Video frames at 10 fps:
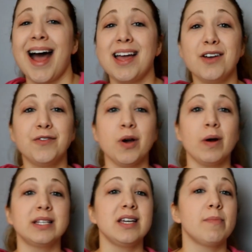I have no
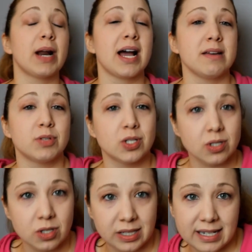idea, but I am
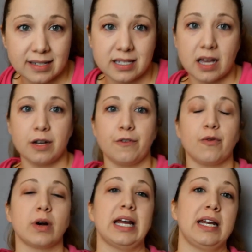certainly excited
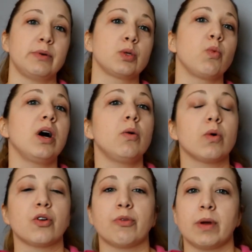for it, and it was well
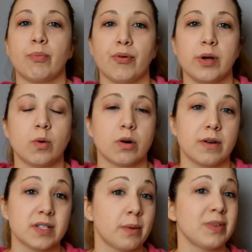worth my pre-order
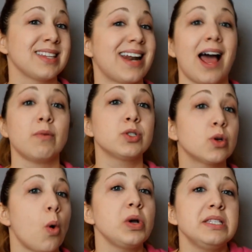of something that I was
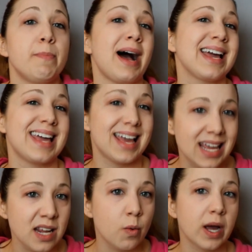going to buy
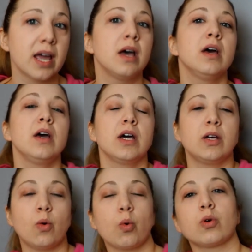anyway
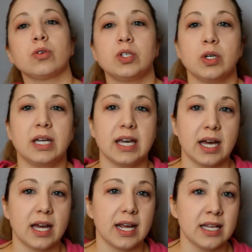in order to
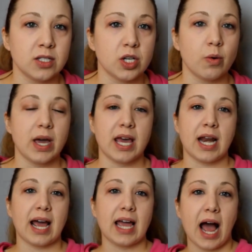get into it,
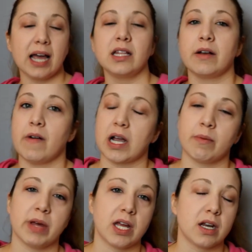and I highly
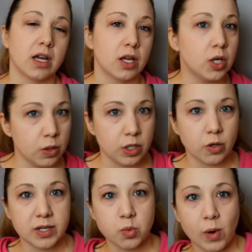recommend you
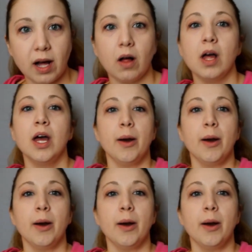do as well.